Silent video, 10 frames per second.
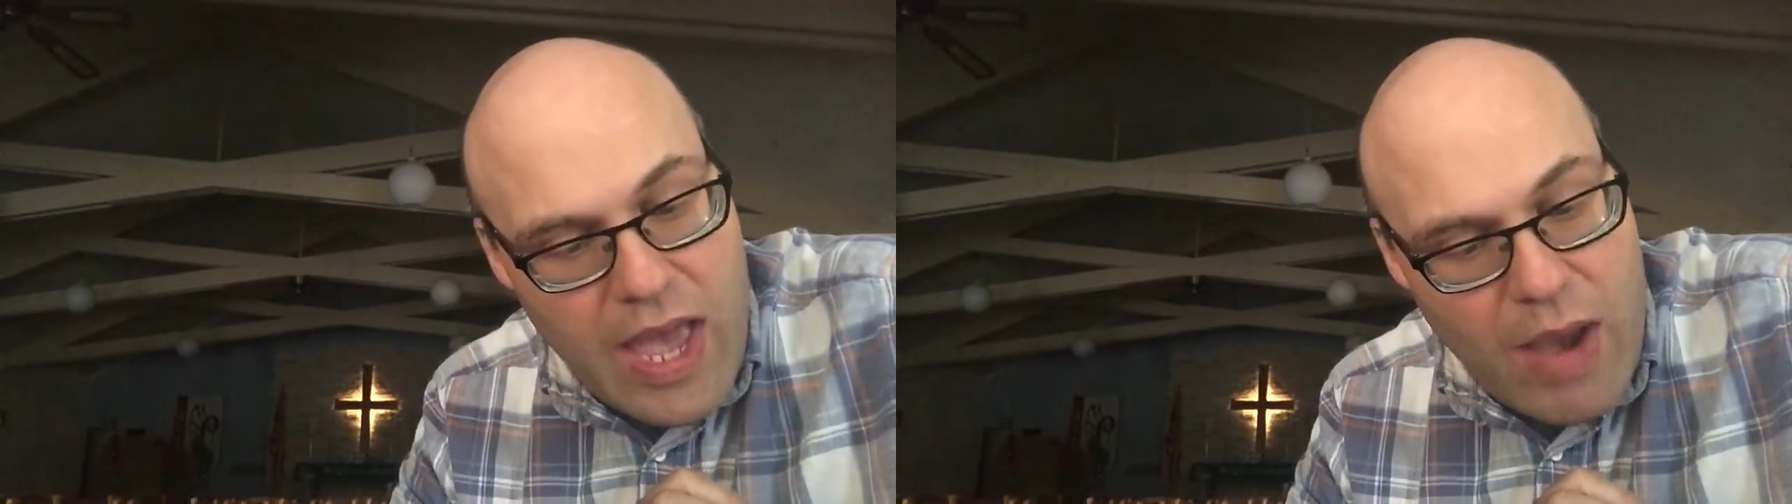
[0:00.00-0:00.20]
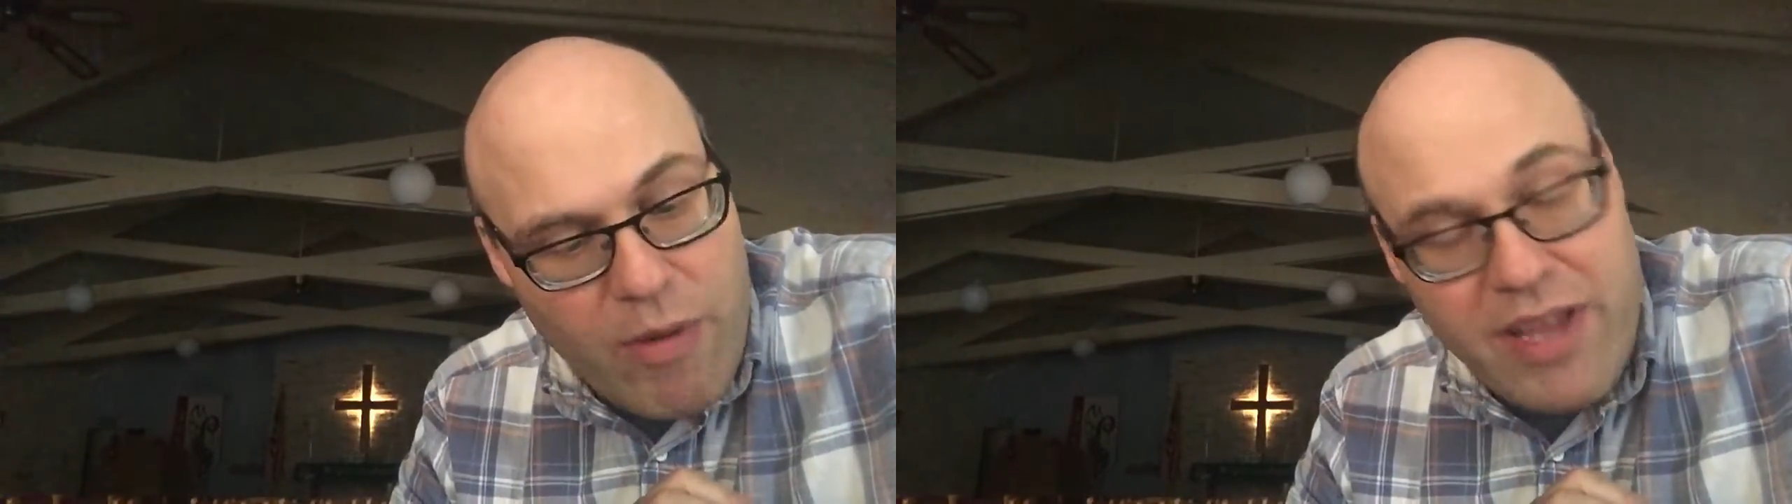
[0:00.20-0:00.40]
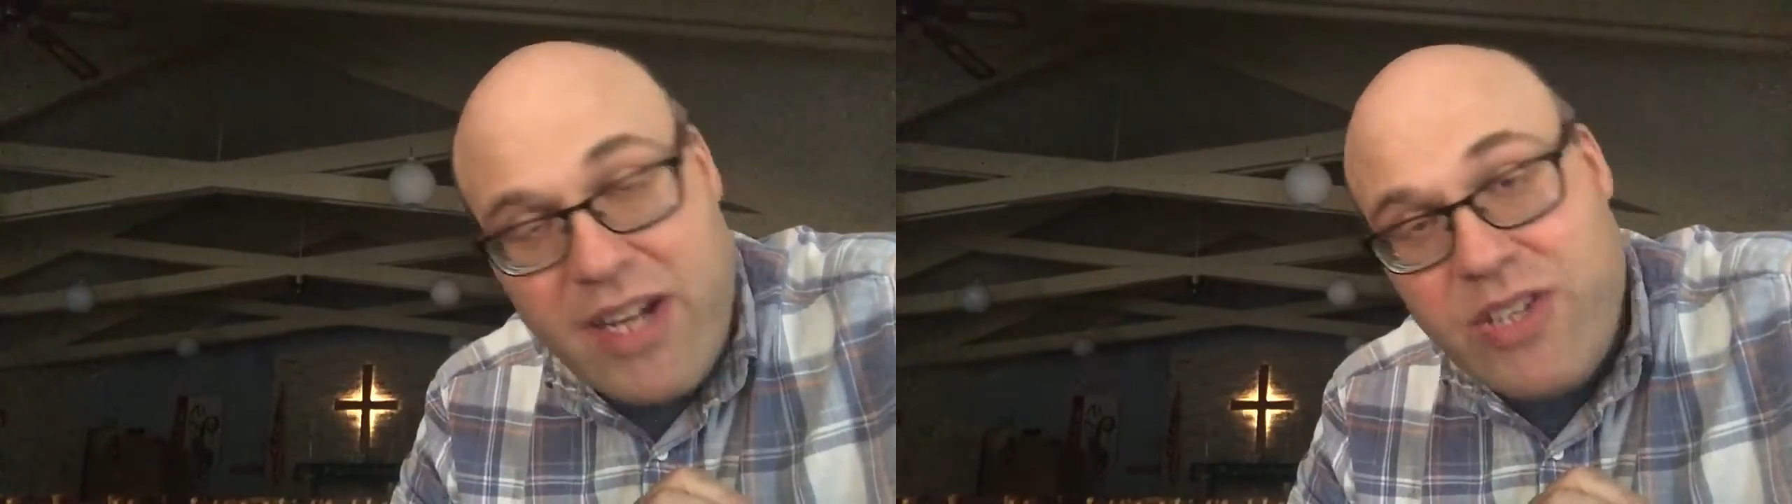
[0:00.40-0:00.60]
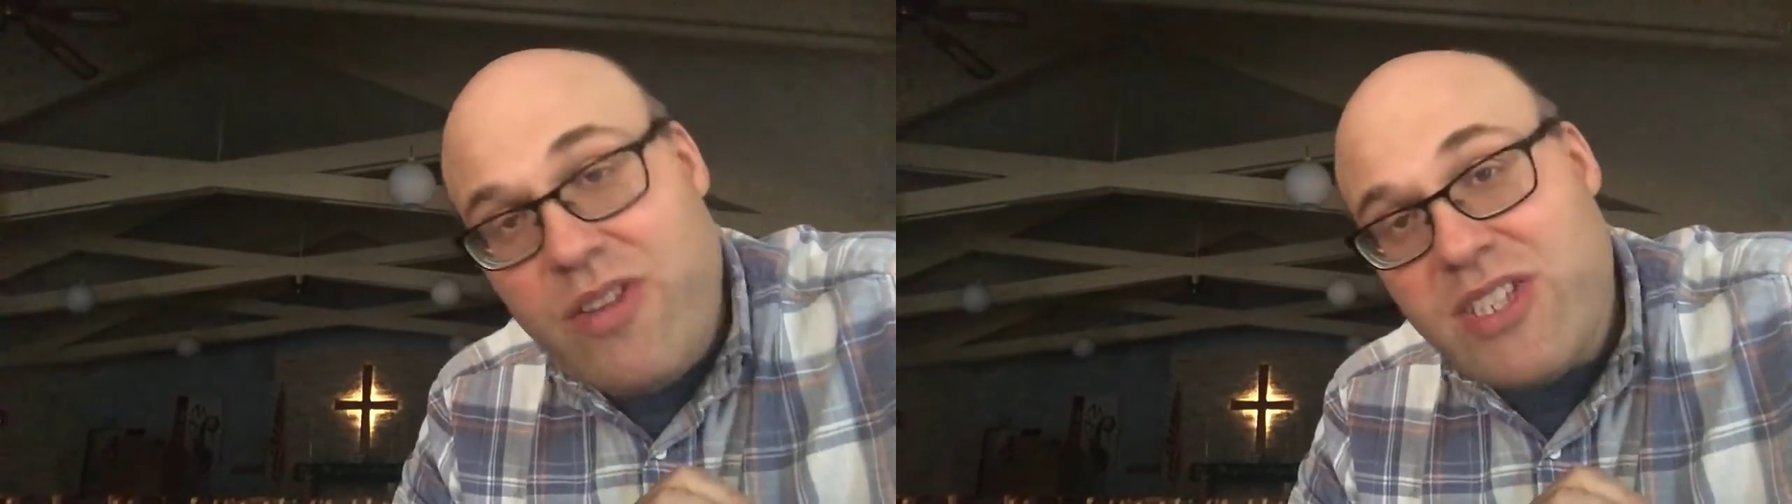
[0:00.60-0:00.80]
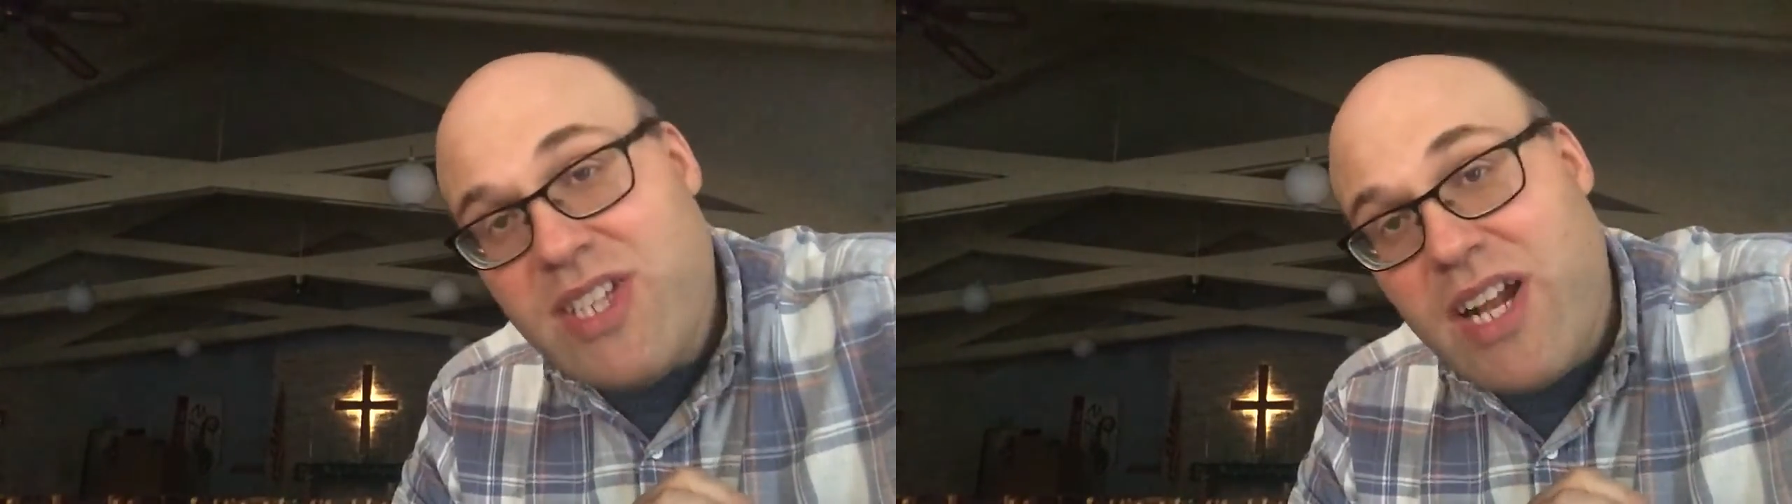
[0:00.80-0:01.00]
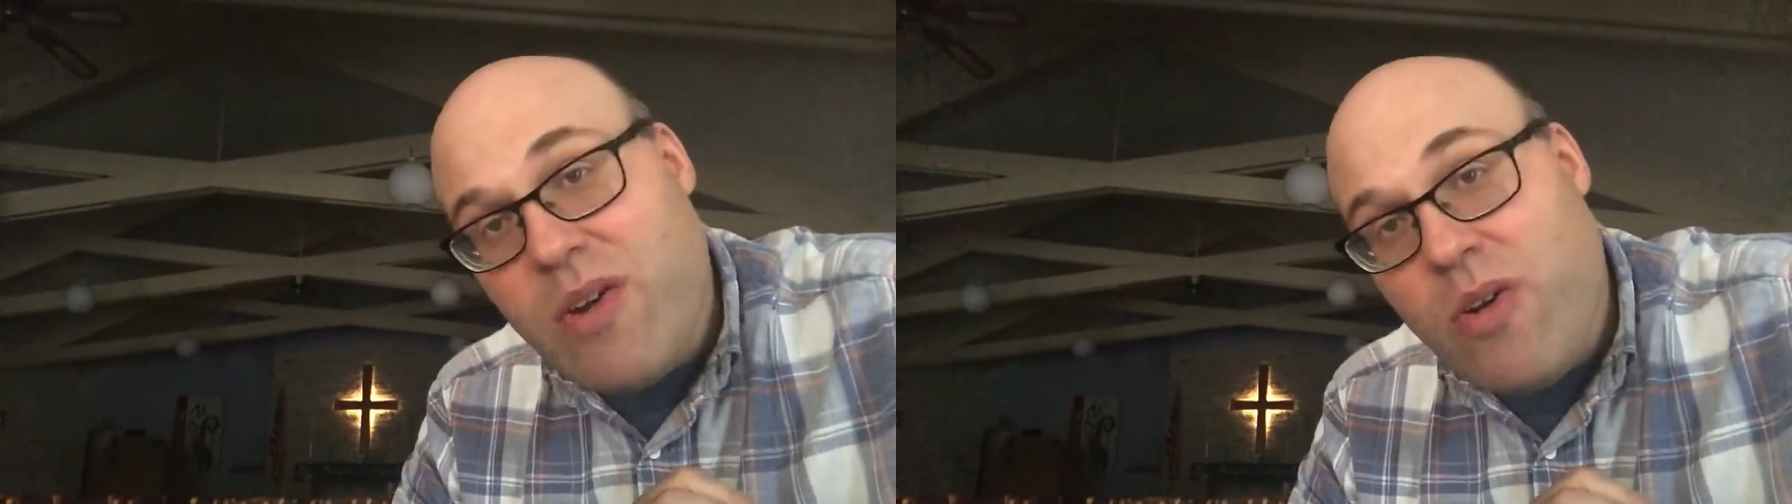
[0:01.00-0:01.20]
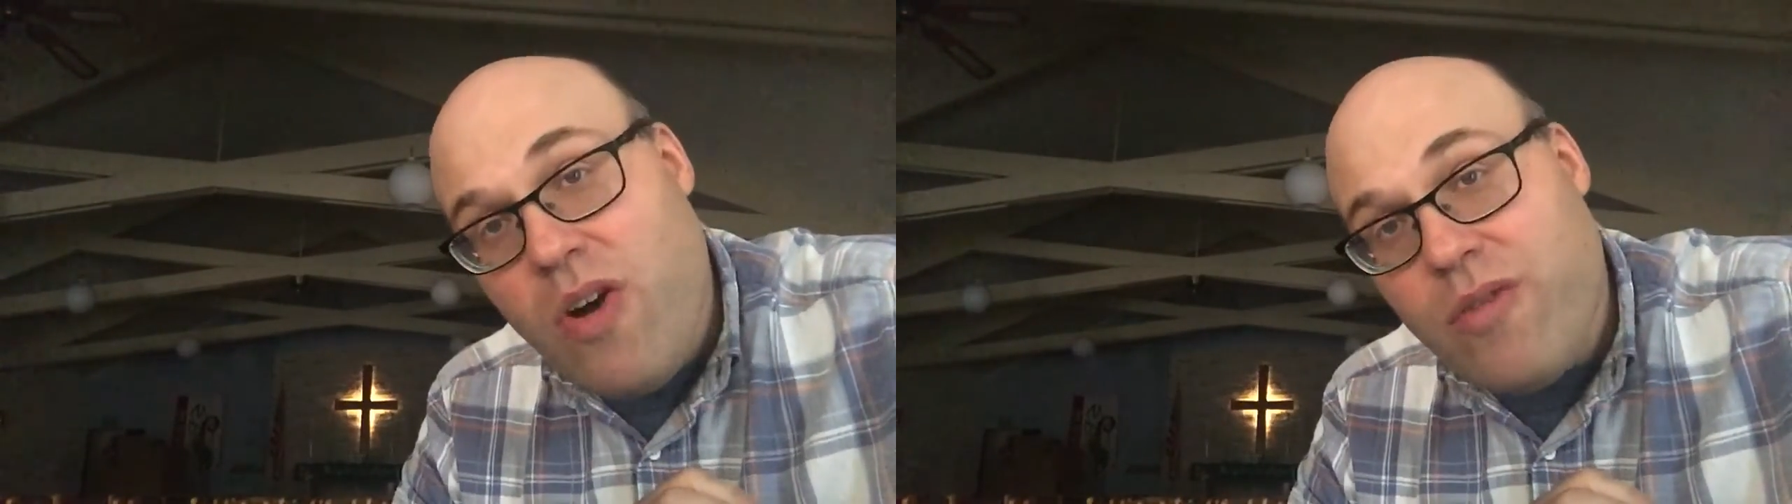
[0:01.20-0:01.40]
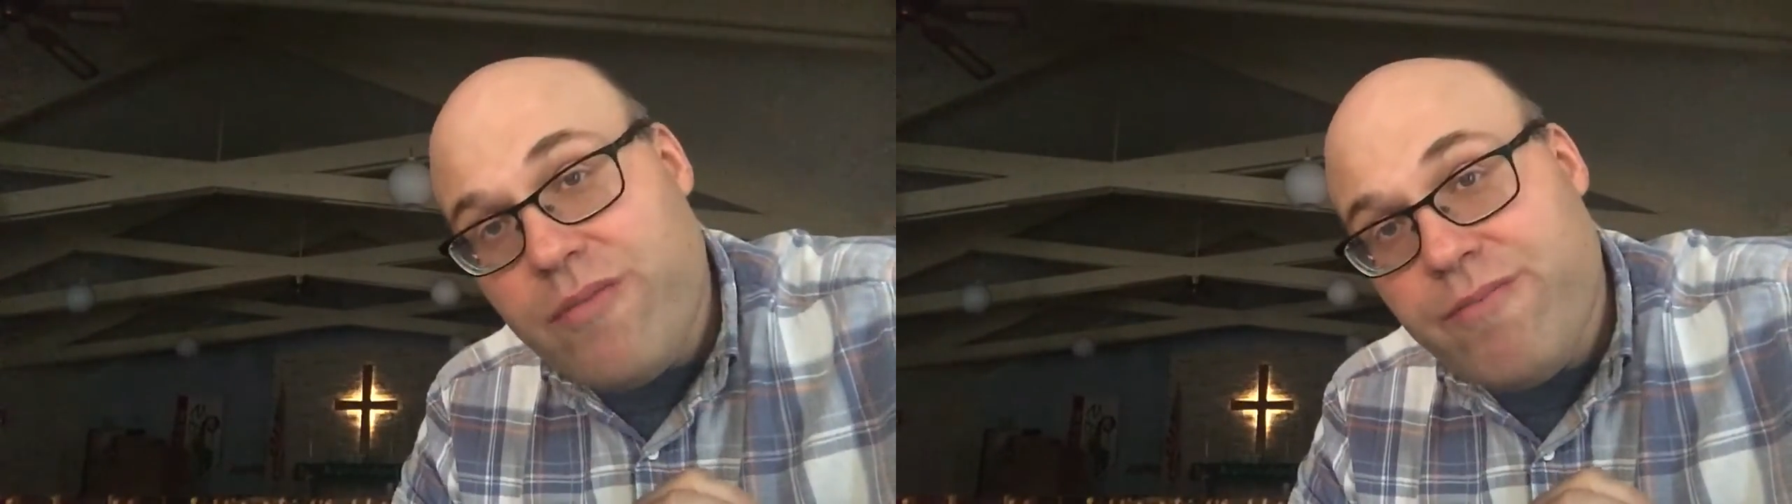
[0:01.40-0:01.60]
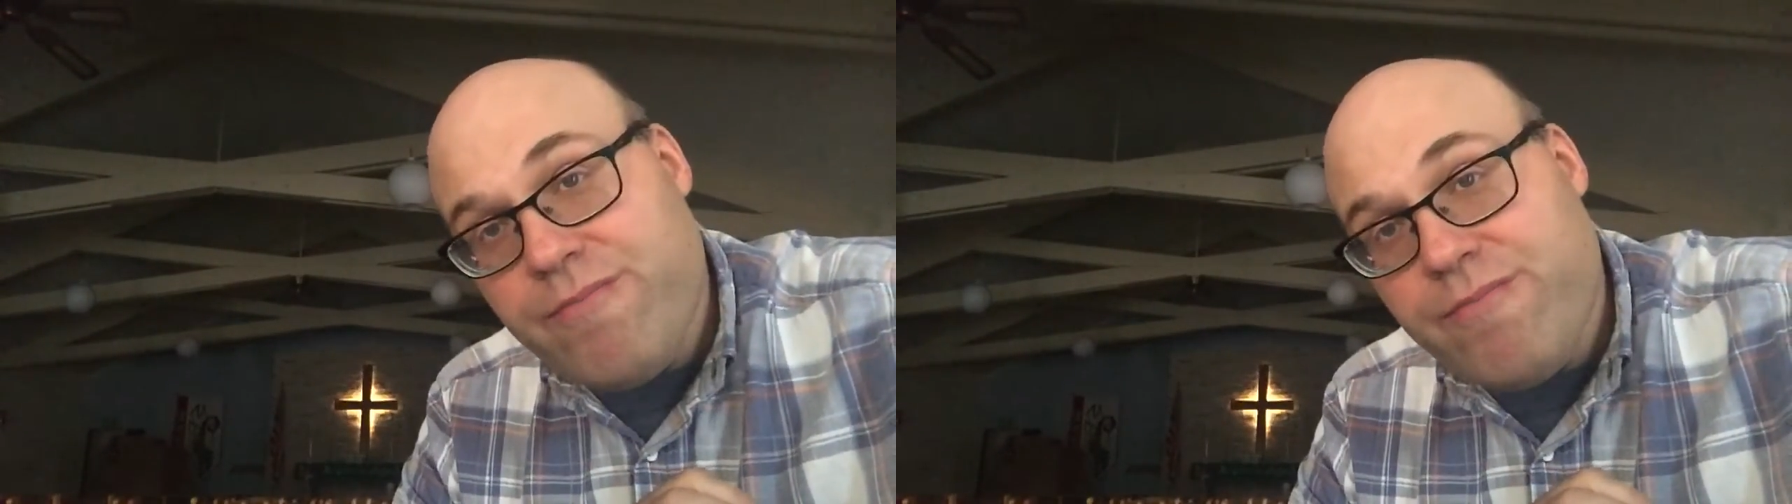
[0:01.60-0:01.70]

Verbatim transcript: We cannot do this on our own.